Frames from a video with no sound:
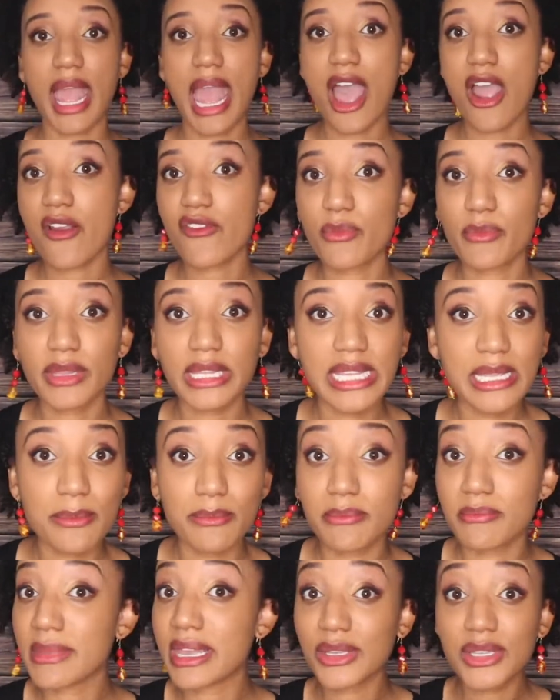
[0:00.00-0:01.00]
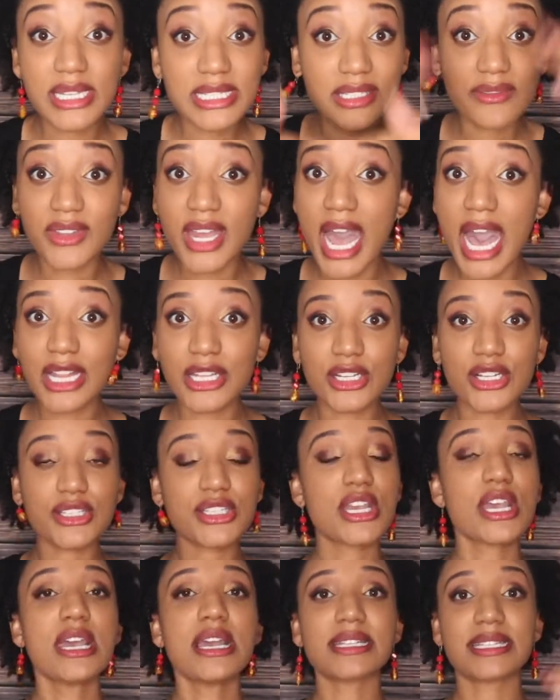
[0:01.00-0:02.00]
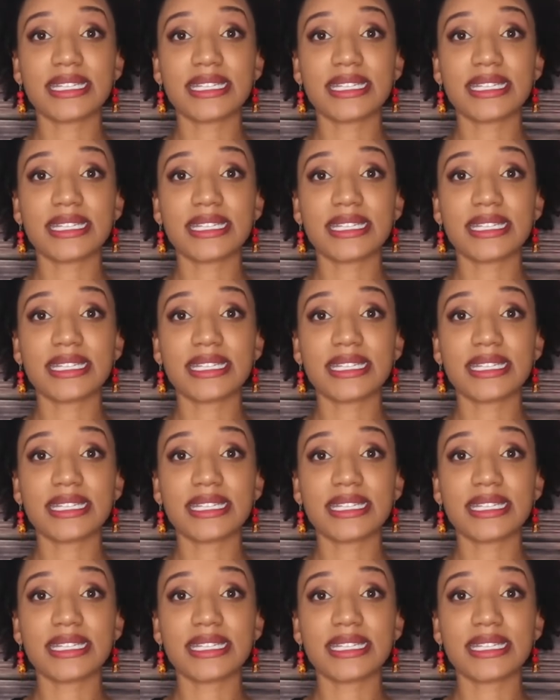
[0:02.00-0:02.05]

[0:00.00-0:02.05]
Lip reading: however millions of dollars